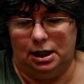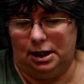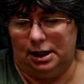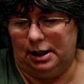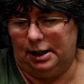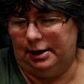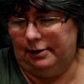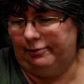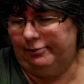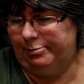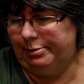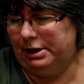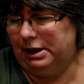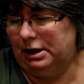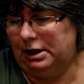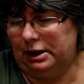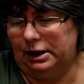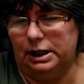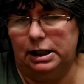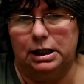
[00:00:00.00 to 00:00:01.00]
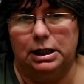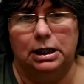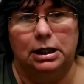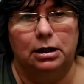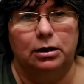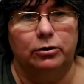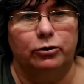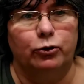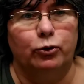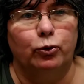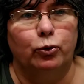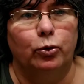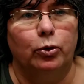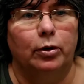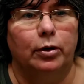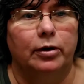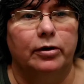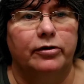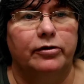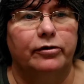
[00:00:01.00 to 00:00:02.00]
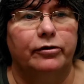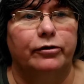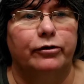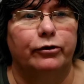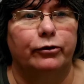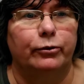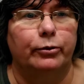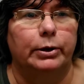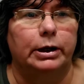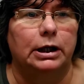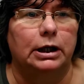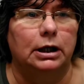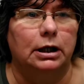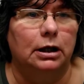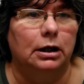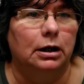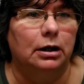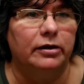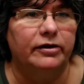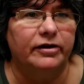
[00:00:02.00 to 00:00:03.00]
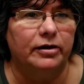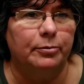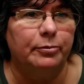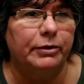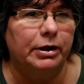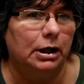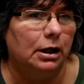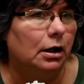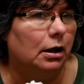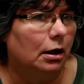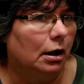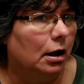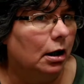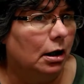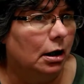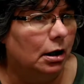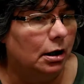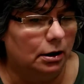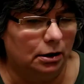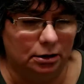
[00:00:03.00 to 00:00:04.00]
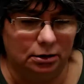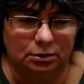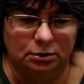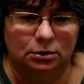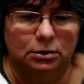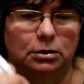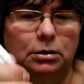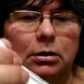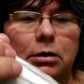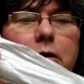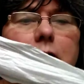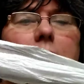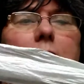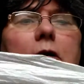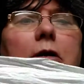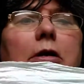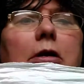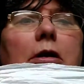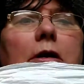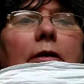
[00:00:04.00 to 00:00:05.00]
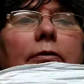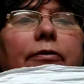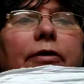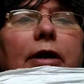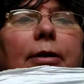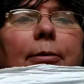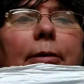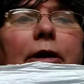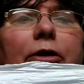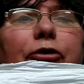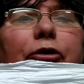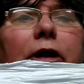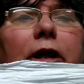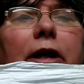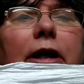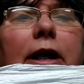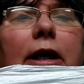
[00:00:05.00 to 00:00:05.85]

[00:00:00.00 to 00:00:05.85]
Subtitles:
I've been leaning towards doing something along a family tree.